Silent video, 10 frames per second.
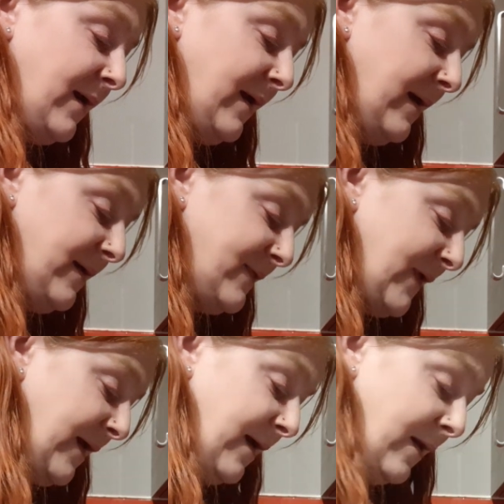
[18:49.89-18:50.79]

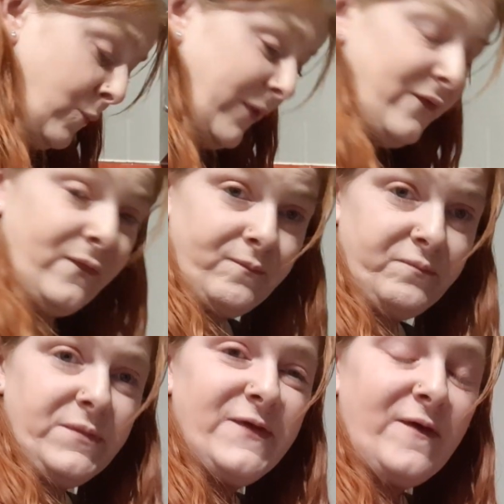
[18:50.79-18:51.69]
with
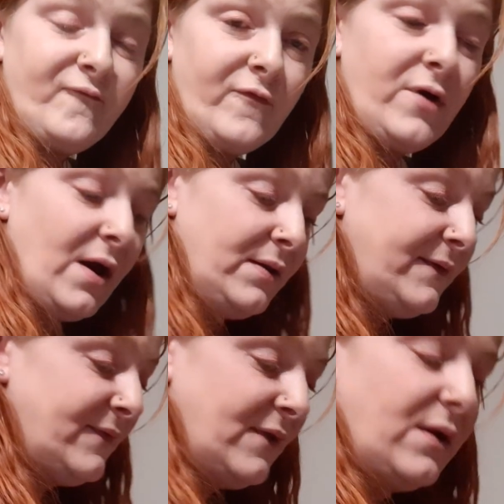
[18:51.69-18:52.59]
several
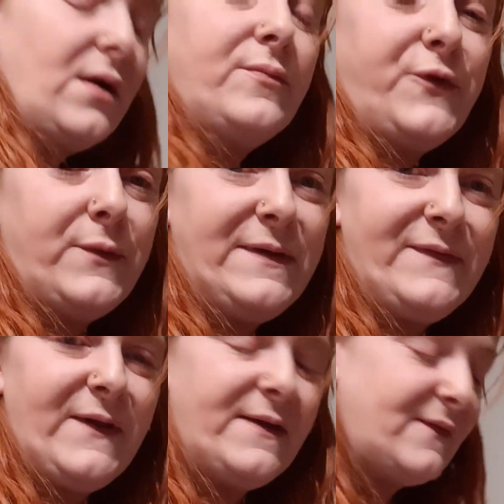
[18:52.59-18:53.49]
colours, like I'm doing
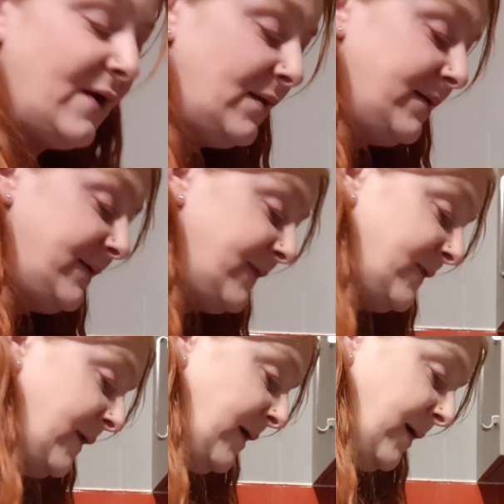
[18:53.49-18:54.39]
6 colours,
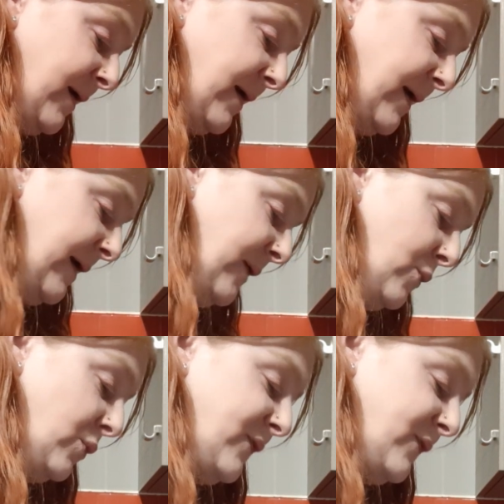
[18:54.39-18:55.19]
it will